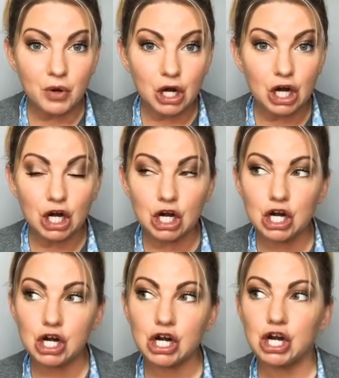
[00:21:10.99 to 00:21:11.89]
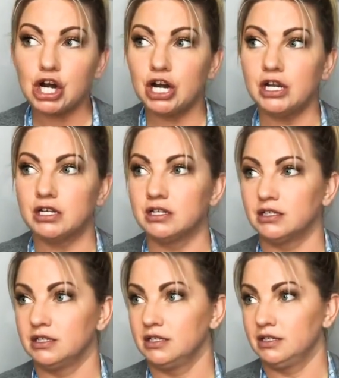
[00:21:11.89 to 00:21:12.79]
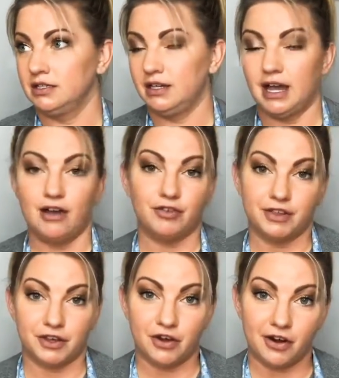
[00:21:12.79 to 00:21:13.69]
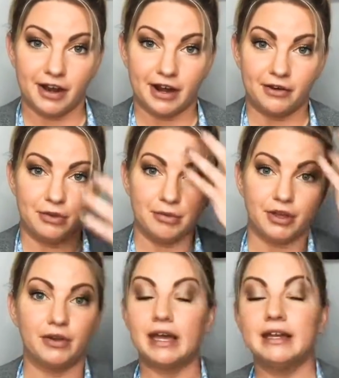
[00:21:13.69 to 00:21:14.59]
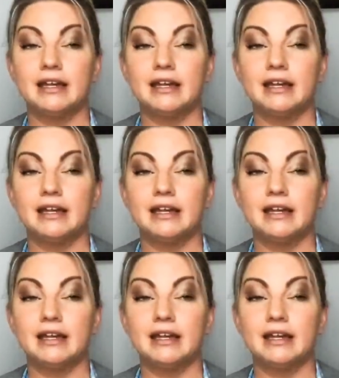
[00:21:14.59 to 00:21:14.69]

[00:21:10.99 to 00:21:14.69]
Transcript: her. I have one in the car I gotta remember to go get.